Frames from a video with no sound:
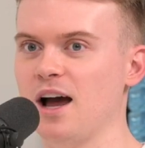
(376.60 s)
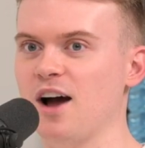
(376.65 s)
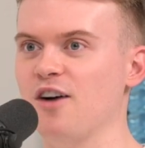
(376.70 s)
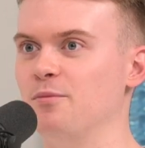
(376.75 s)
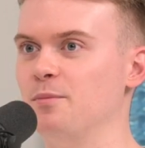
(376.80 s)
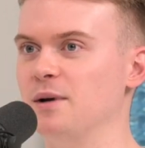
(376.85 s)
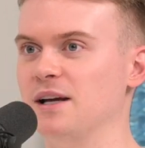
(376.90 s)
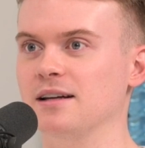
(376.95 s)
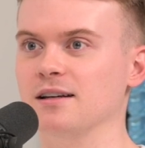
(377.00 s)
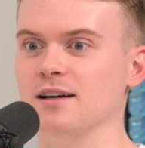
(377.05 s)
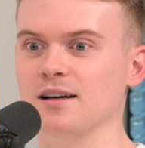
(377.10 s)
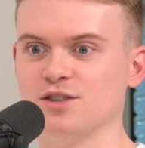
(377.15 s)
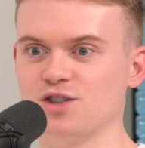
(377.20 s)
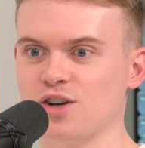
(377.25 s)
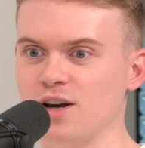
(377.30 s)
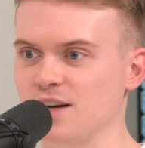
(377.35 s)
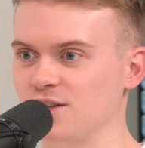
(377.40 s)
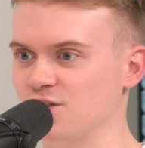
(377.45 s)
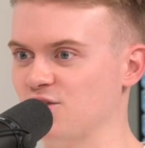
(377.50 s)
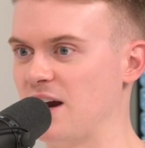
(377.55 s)
of being an
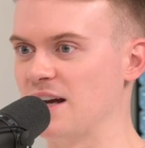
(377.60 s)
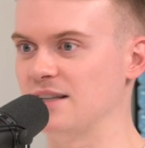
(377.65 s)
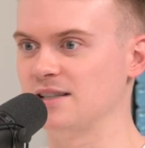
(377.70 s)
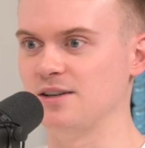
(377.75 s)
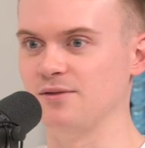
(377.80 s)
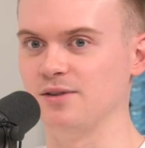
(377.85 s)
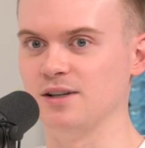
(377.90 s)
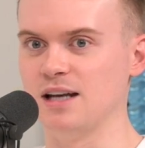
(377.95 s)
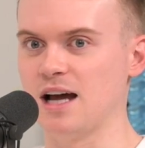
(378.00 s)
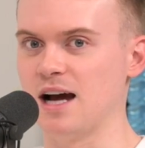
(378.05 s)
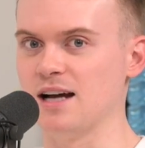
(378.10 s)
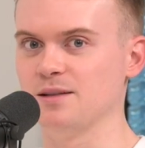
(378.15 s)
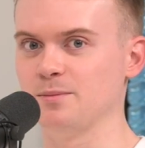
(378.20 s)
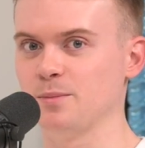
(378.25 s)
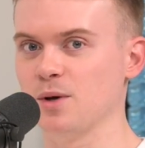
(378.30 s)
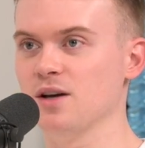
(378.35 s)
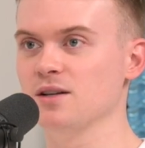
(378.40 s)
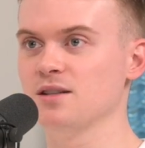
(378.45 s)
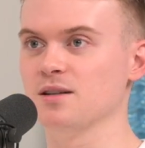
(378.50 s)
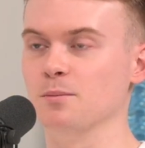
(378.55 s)
attractive and nice
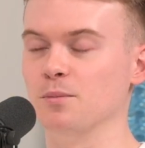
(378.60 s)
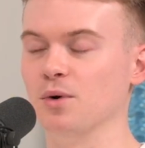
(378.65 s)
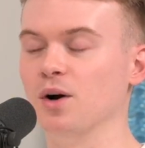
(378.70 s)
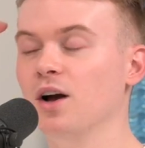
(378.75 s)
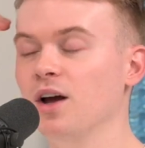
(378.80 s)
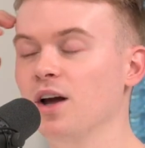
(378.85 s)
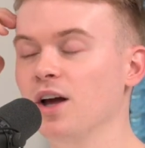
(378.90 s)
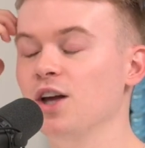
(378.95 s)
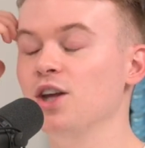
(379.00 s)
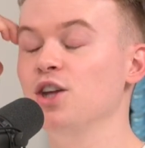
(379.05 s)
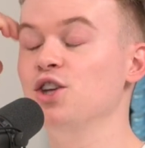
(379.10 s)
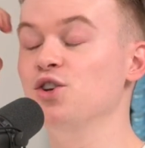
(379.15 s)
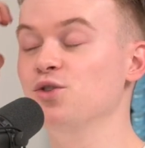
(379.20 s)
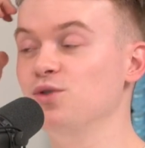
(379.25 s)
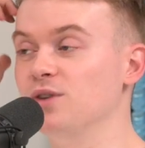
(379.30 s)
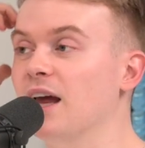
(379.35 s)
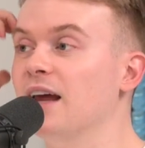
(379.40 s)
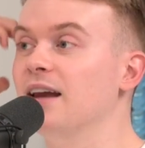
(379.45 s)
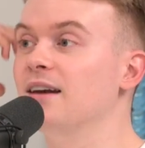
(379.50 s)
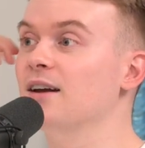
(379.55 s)
person? But you
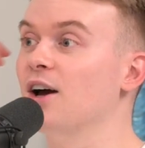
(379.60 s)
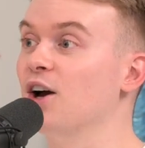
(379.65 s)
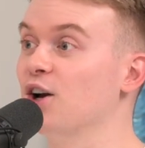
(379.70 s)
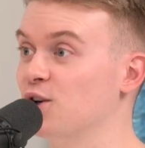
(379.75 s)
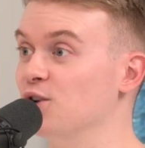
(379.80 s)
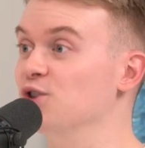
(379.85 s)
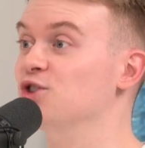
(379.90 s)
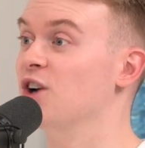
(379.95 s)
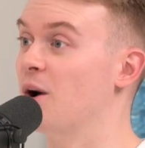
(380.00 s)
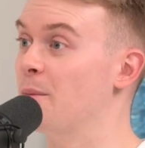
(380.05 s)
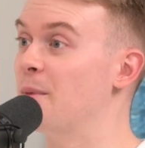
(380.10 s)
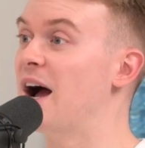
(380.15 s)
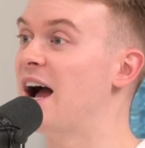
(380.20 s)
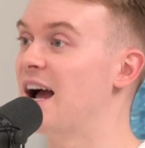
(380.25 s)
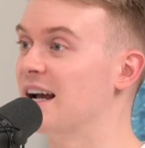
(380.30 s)
did a good job at